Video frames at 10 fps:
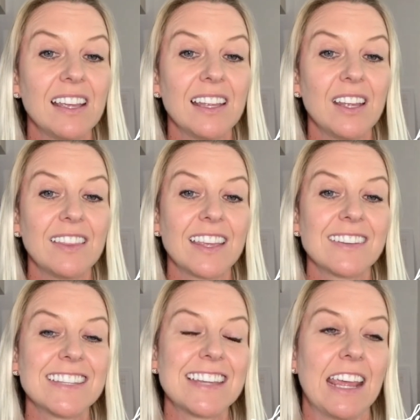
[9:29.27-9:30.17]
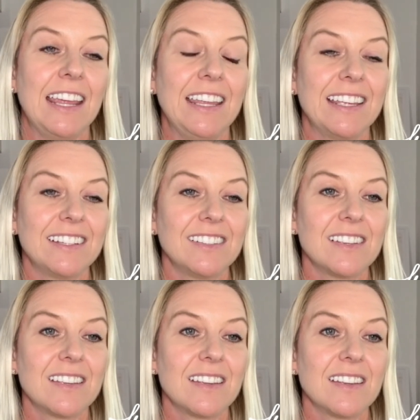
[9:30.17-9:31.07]
the end of the day,
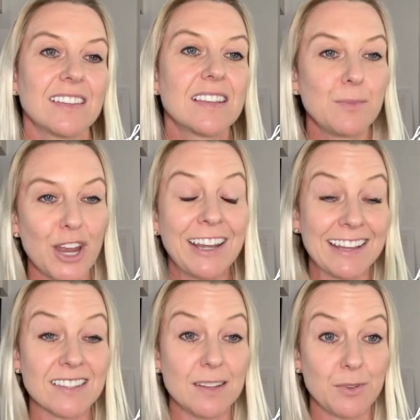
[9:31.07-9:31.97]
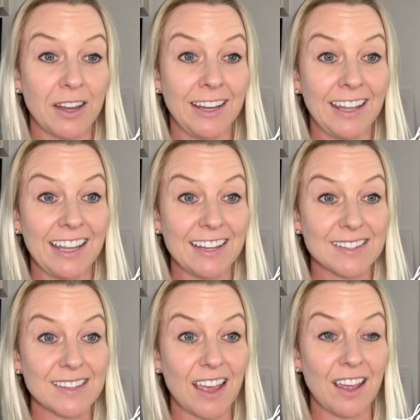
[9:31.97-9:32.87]
sleep training is sleep training.
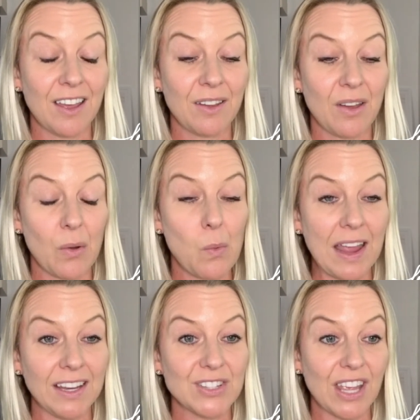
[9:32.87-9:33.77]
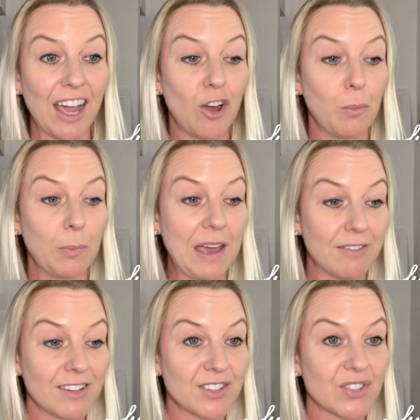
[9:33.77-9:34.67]
It's a way to help
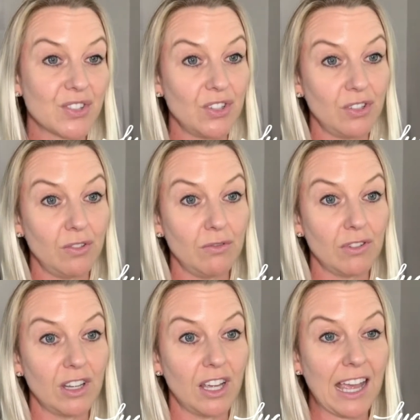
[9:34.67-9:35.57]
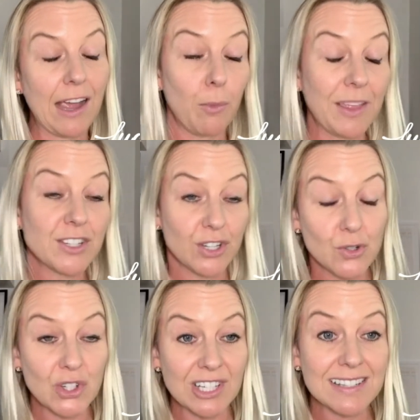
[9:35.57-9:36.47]
parents to help their
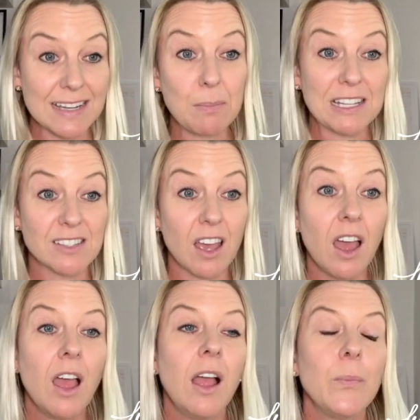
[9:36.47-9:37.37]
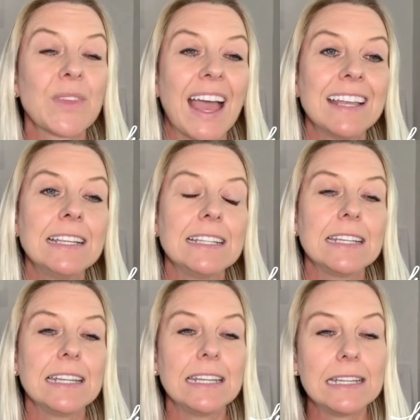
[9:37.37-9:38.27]
children to sleep better. And it
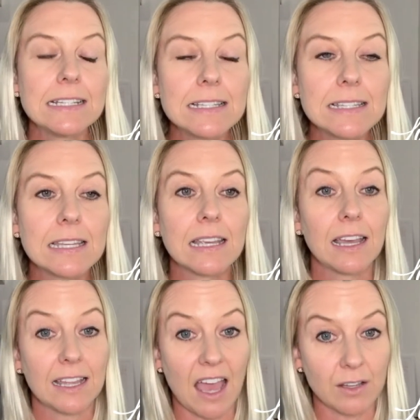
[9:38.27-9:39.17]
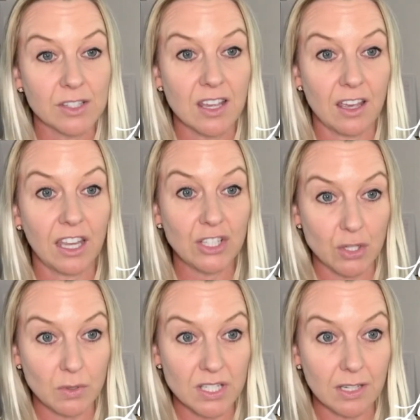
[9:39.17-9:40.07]
is a
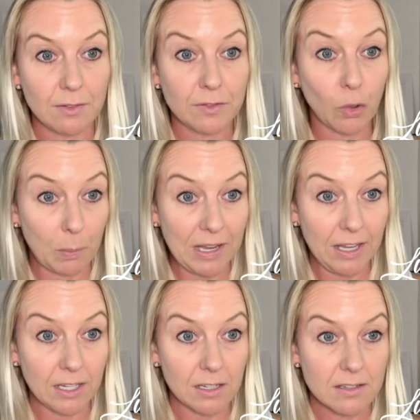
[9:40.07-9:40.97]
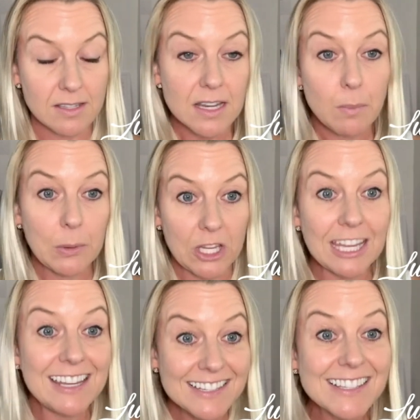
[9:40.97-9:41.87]
counterintuitive topic. Sleep
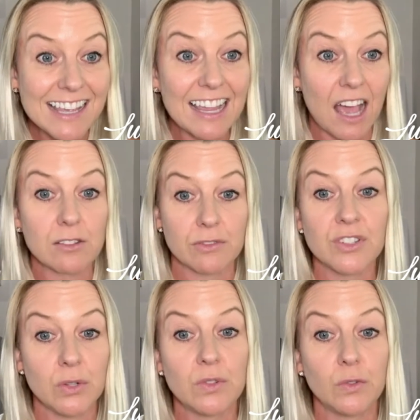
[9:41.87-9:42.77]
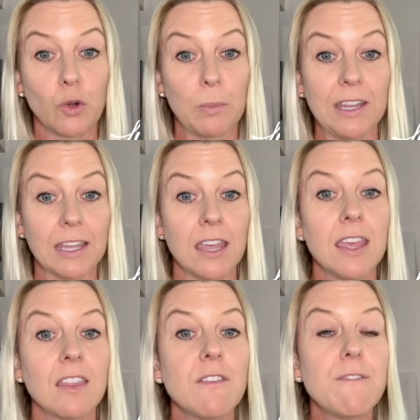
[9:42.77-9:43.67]
is a counterintuitive topic.
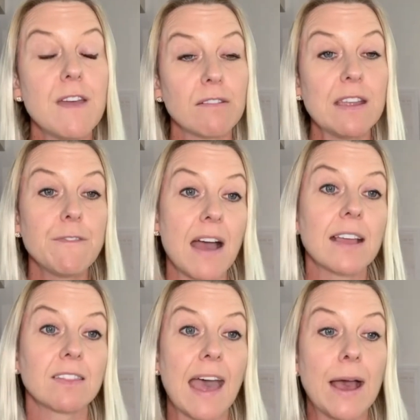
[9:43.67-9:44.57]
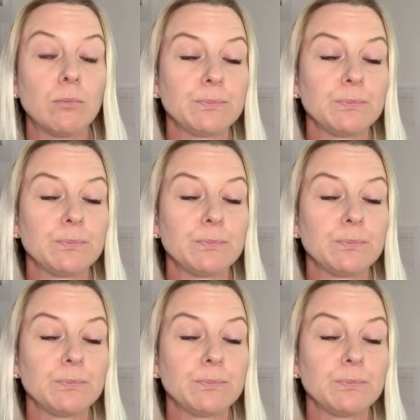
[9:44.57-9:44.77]
The very fact that